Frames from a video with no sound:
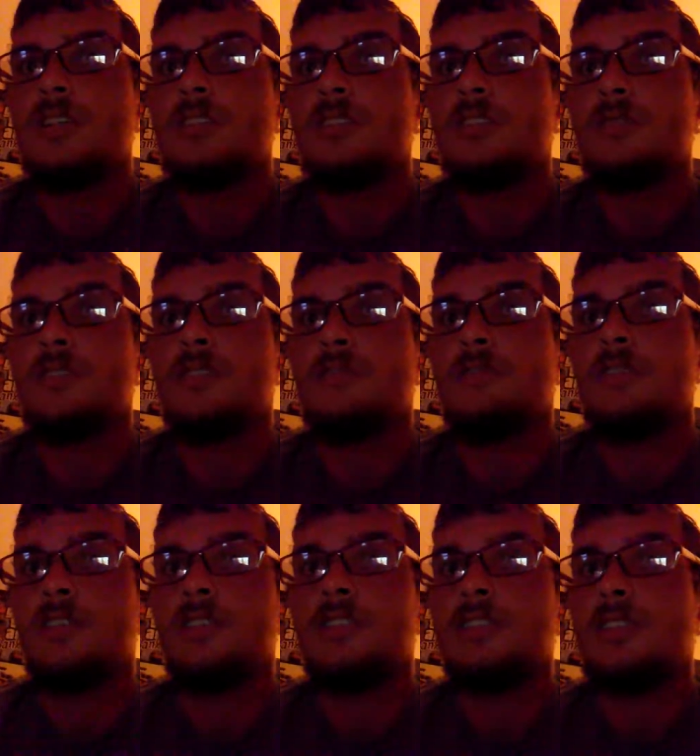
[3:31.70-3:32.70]
So
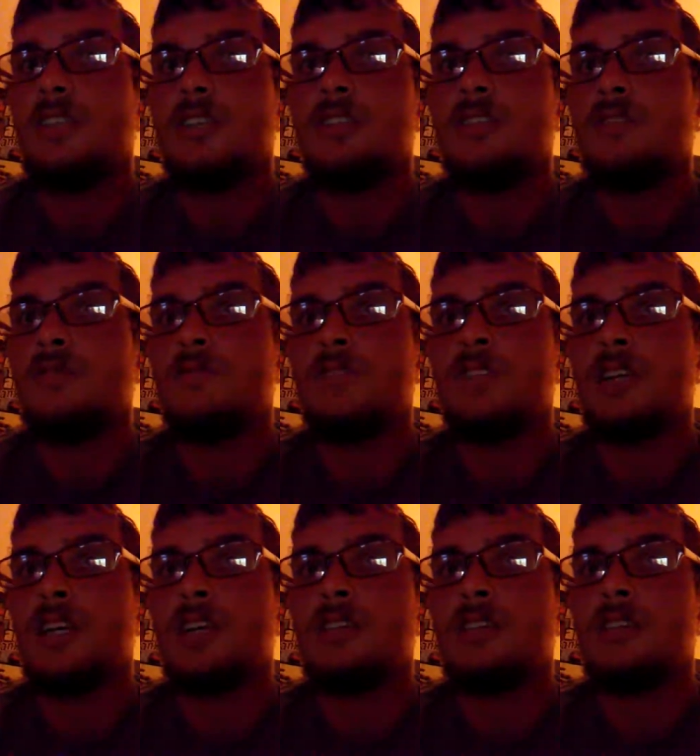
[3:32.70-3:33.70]
definitely stay tuned for
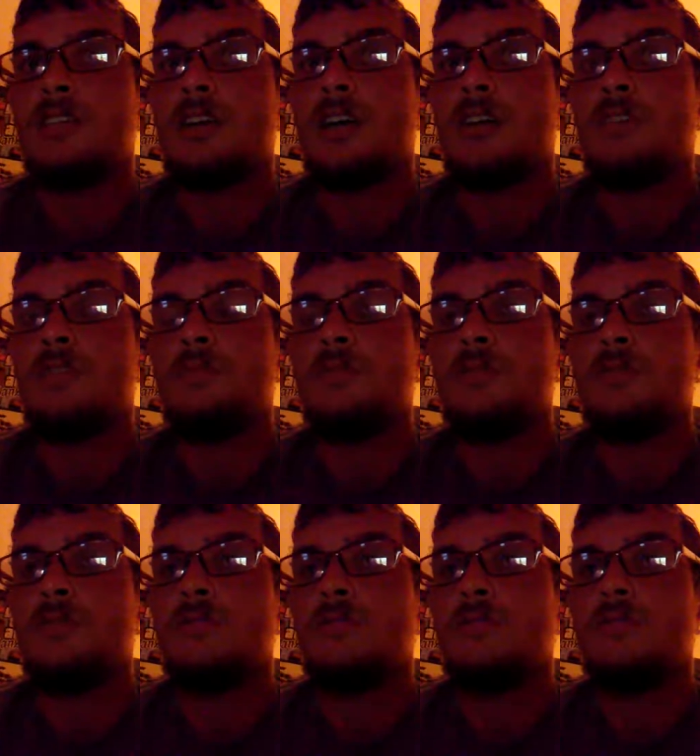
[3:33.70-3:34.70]
that. I hope
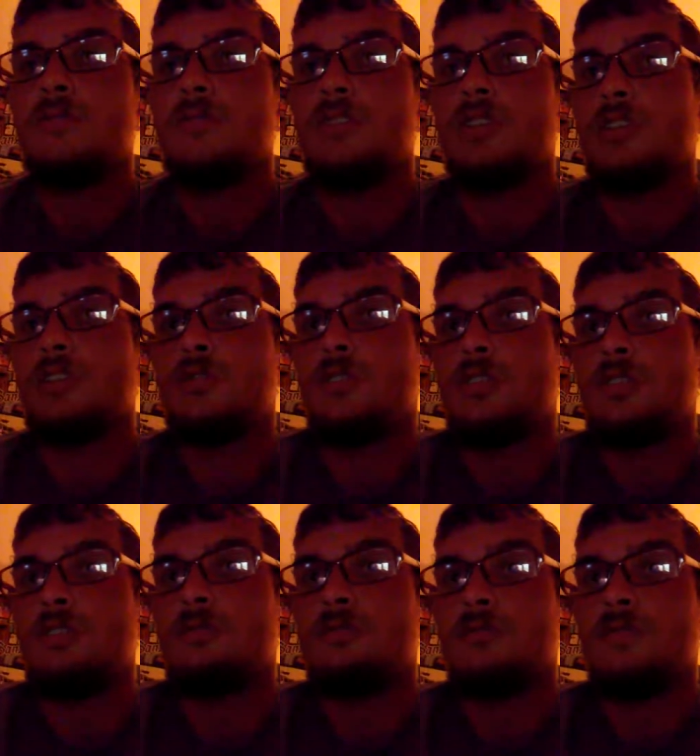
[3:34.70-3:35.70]
you enjoyed
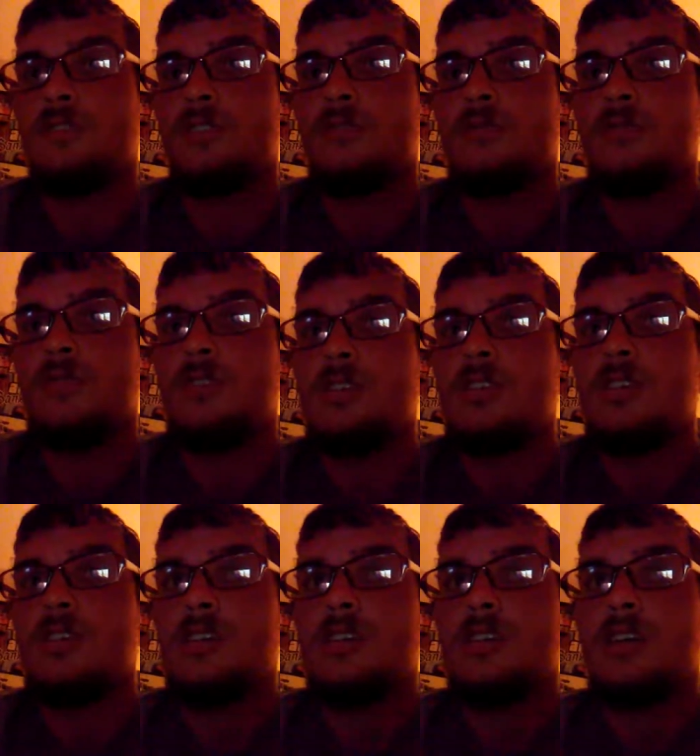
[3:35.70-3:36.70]
this review,
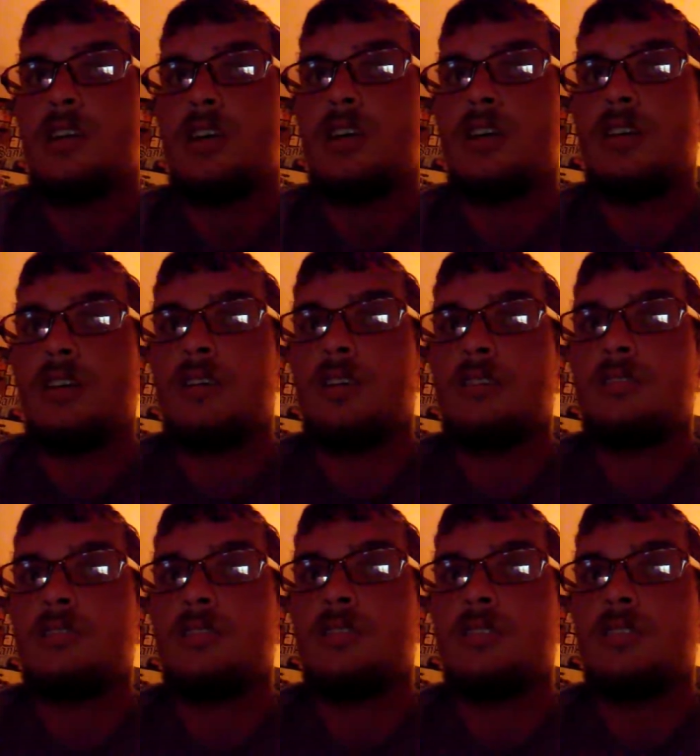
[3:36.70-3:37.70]
and I'll
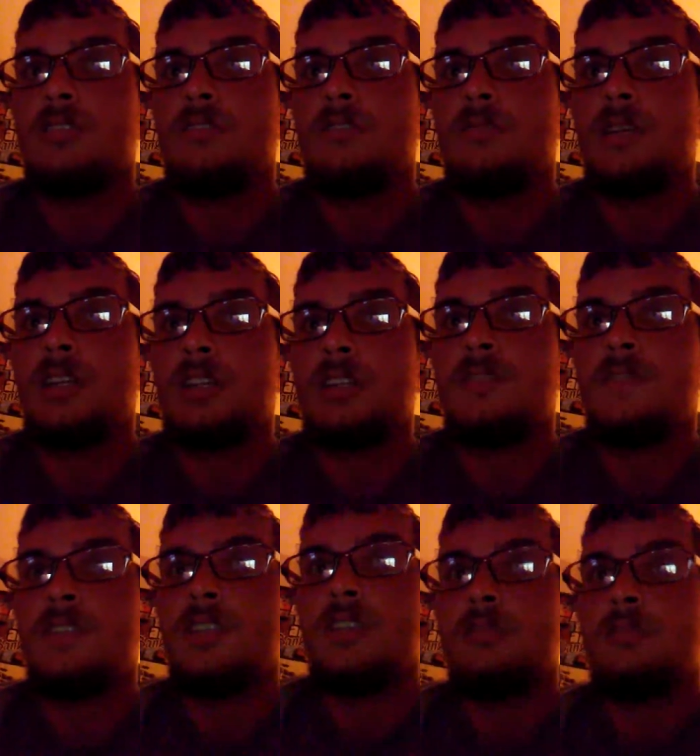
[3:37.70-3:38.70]
see you in my next
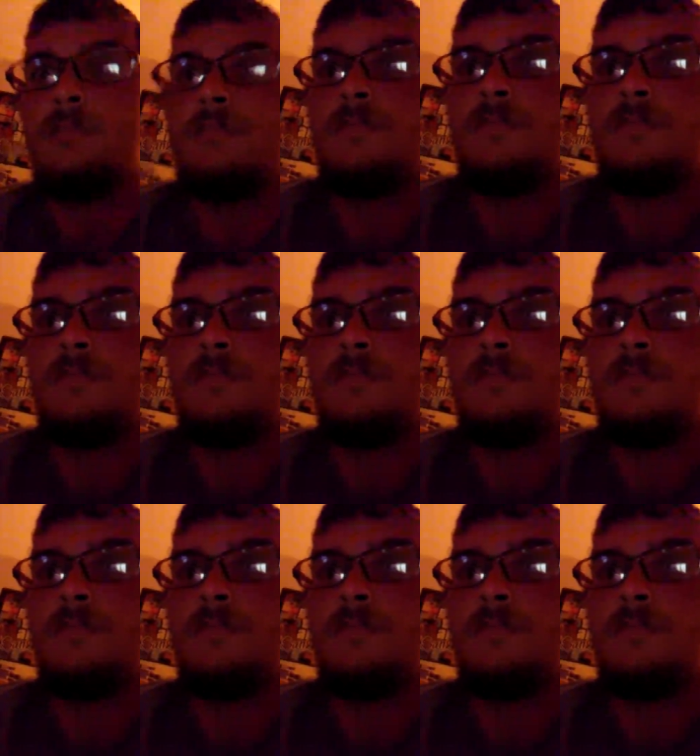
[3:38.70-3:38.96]
video.